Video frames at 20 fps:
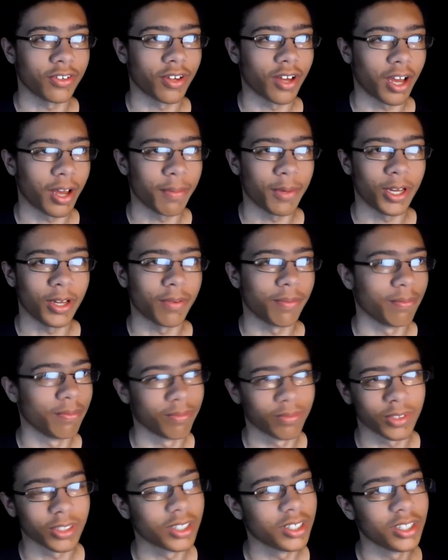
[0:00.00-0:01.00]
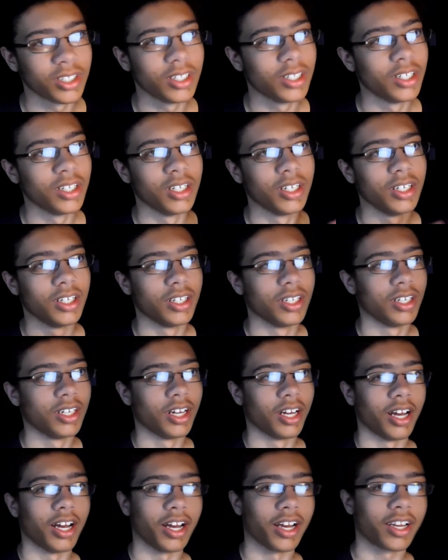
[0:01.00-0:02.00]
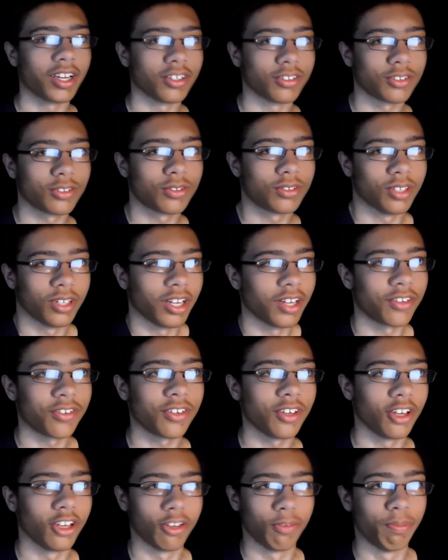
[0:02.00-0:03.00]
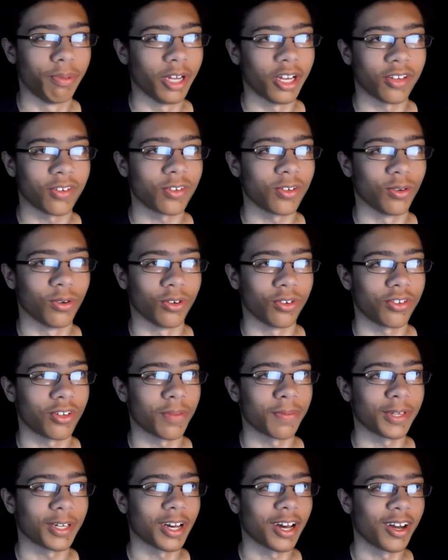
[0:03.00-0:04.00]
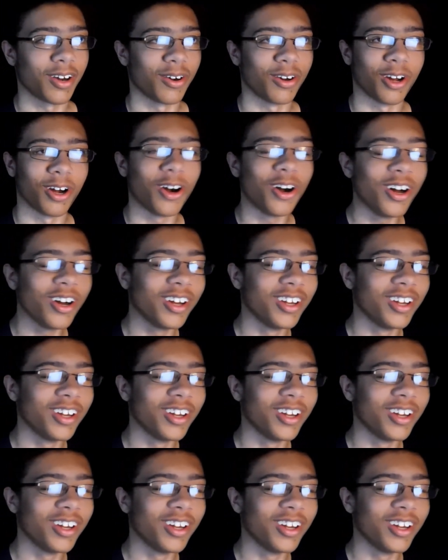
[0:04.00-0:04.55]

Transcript: I mean, I guess Celestia has blessed you or something. I don't know.